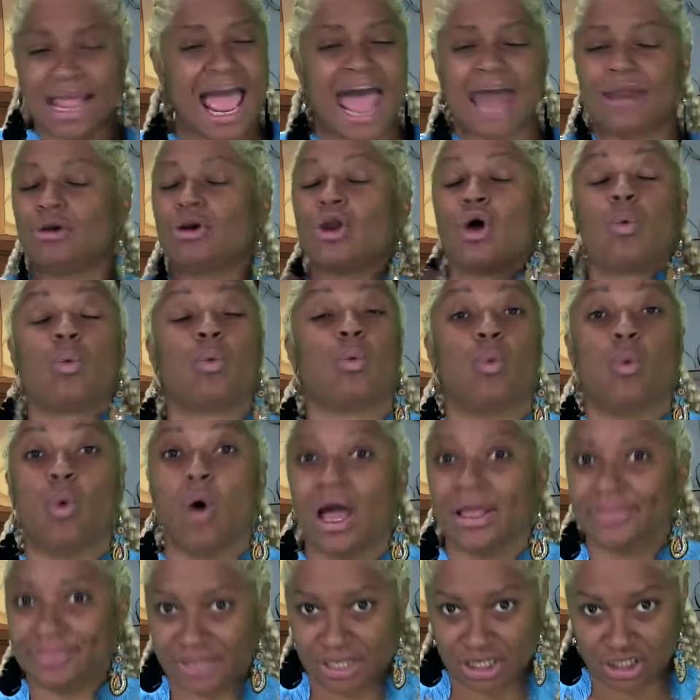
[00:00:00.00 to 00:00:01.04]
I don't know
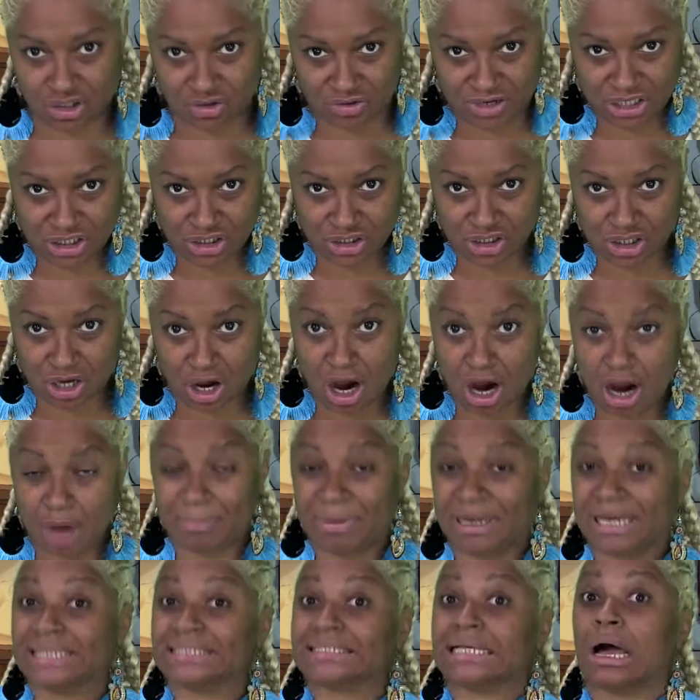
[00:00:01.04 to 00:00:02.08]
what these creatures are,
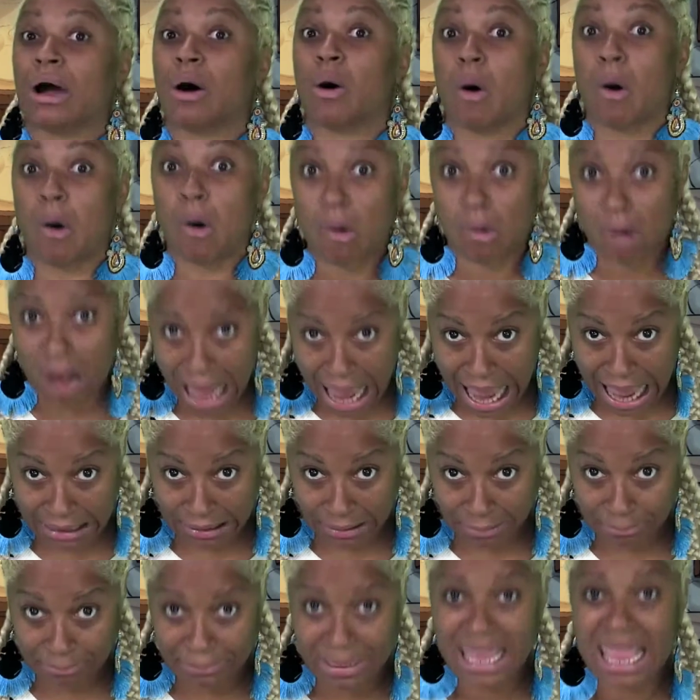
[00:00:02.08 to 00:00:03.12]
but it's a whole lot
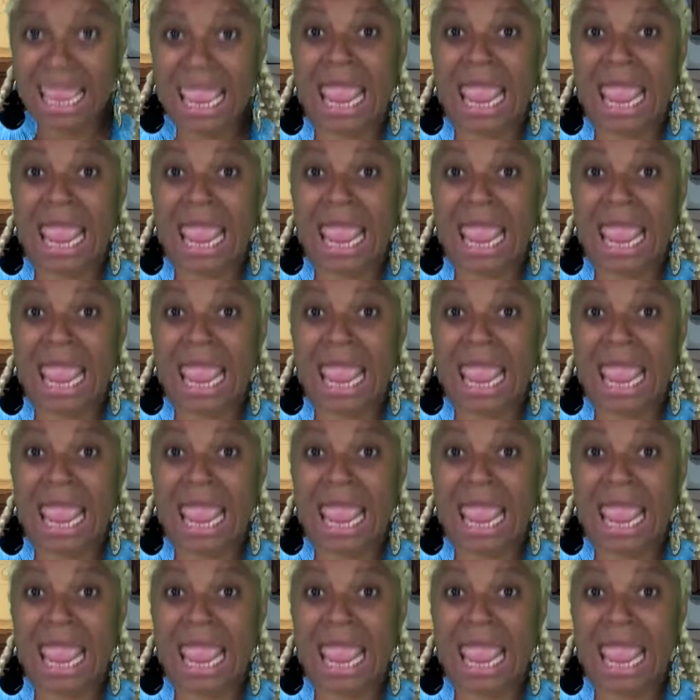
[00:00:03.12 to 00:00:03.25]
of them.